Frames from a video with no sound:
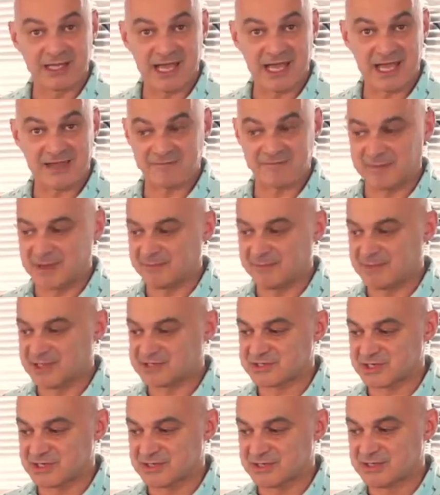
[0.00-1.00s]
and I have my
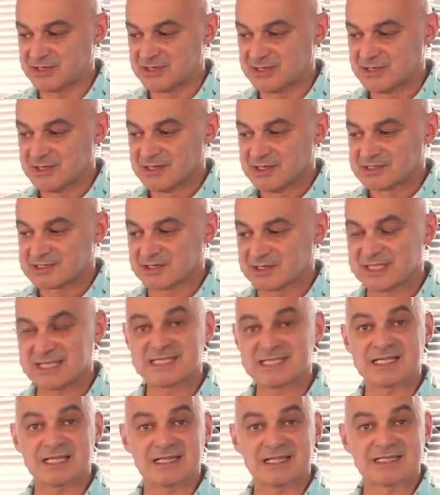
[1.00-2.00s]
measure. So
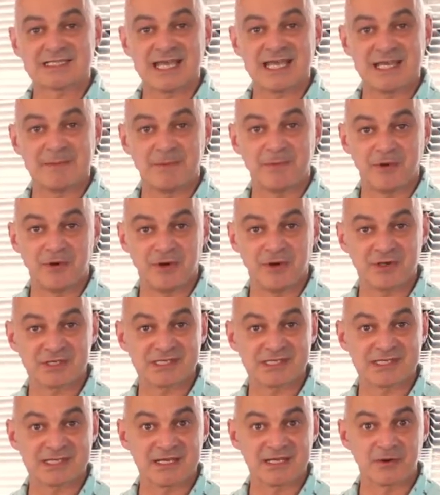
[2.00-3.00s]
these little taper,
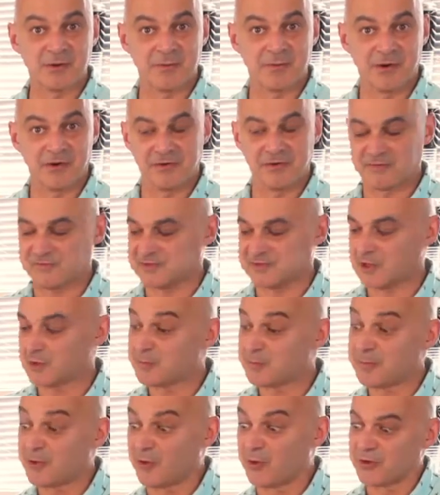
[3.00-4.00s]
single pour,
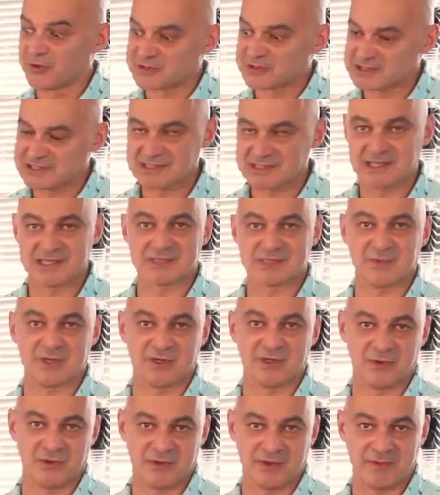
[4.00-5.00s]
flow pours, as we
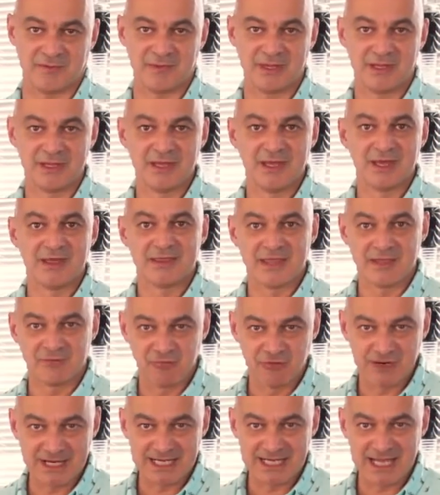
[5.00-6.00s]
call them,
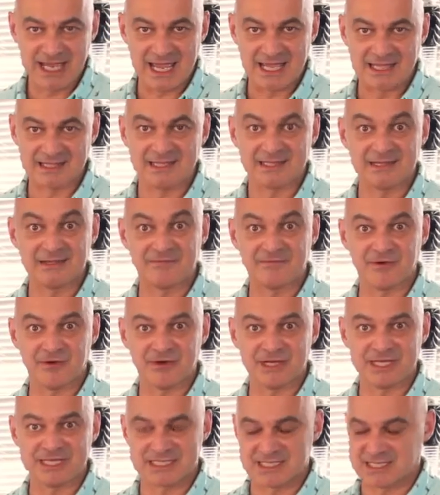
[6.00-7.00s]
they're really handy, they're
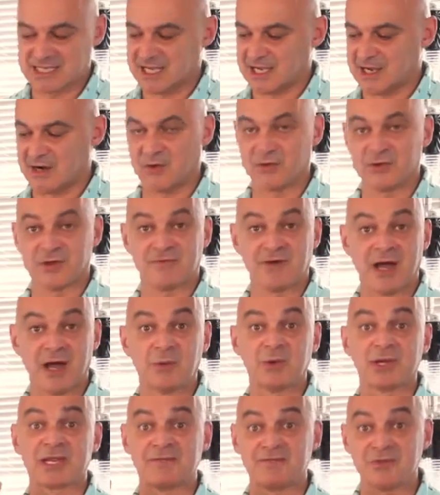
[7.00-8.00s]
very easy to get hold of. I
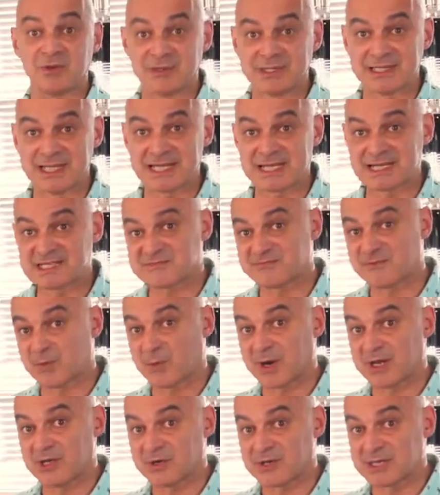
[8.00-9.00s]
will give you links
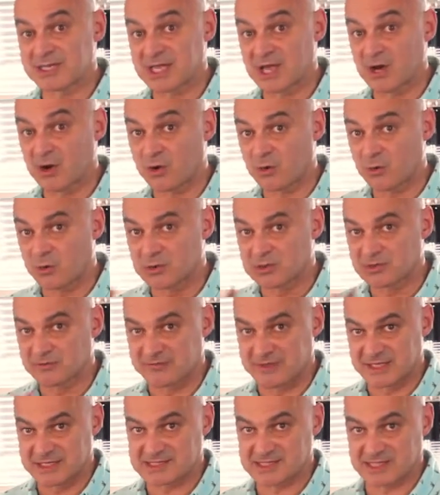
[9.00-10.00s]
for where you can get all
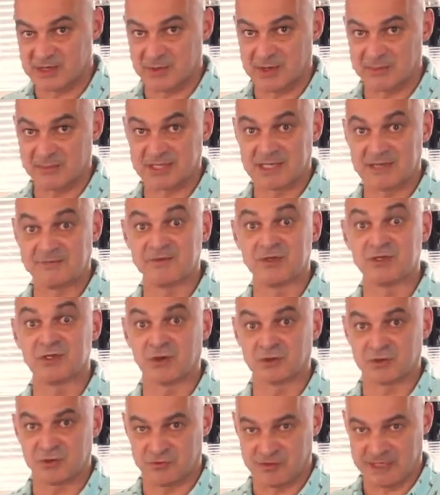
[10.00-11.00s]
of this equipment if you
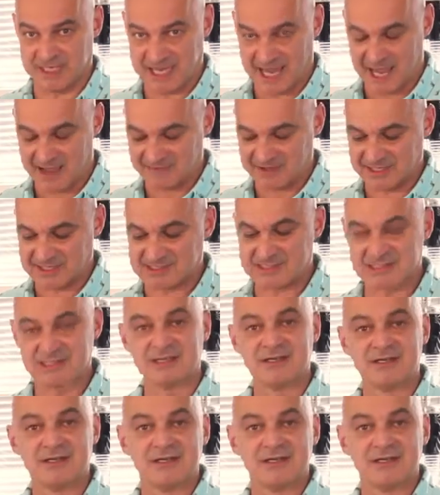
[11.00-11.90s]
don't already have it.